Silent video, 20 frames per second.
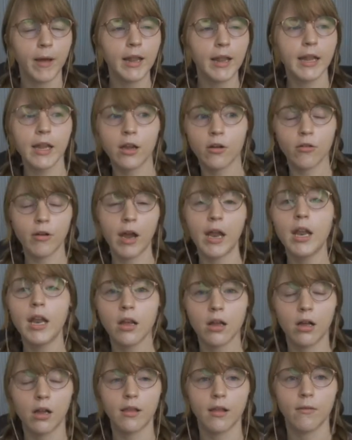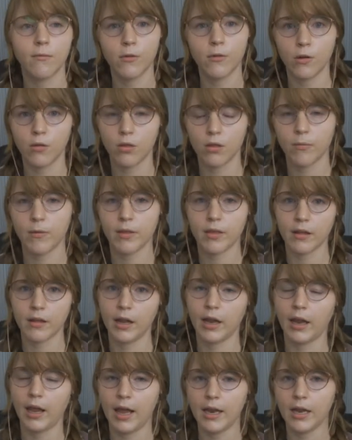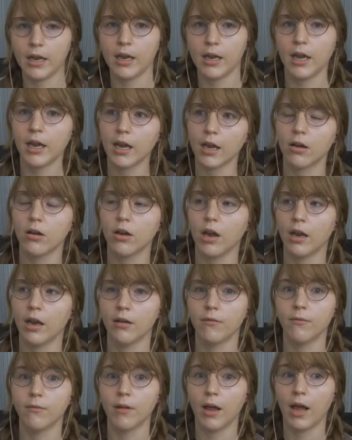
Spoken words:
I like creating content for YouTube because I like editing and